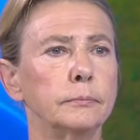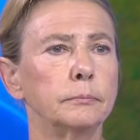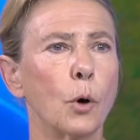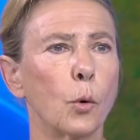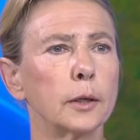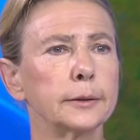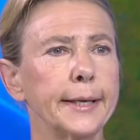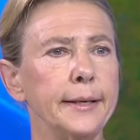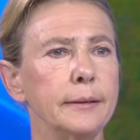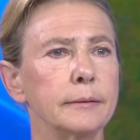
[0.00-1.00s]

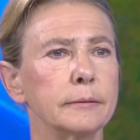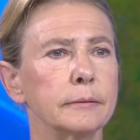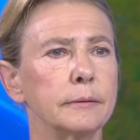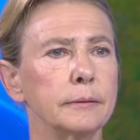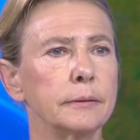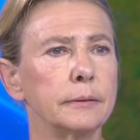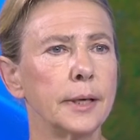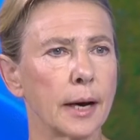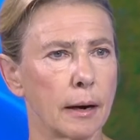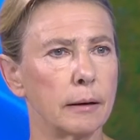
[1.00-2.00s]
Morally,
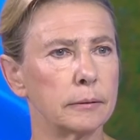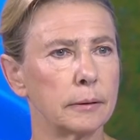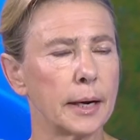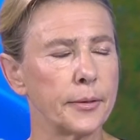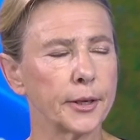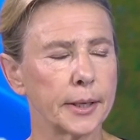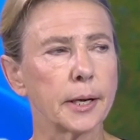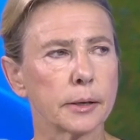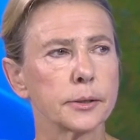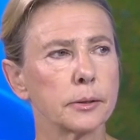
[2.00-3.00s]
yeah, I think it
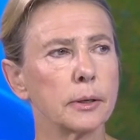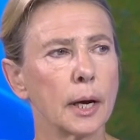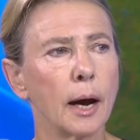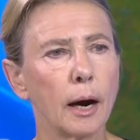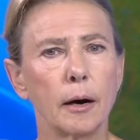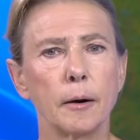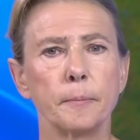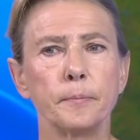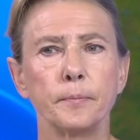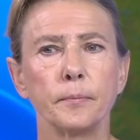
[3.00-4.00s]
is.
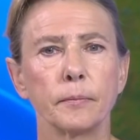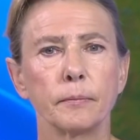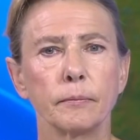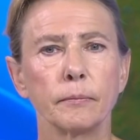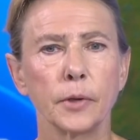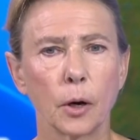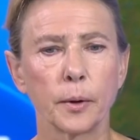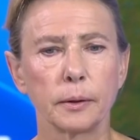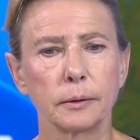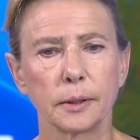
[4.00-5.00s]

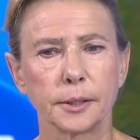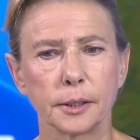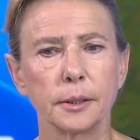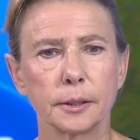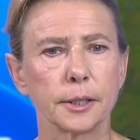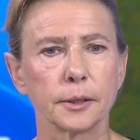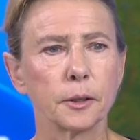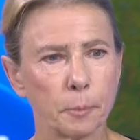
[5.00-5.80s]
It's in the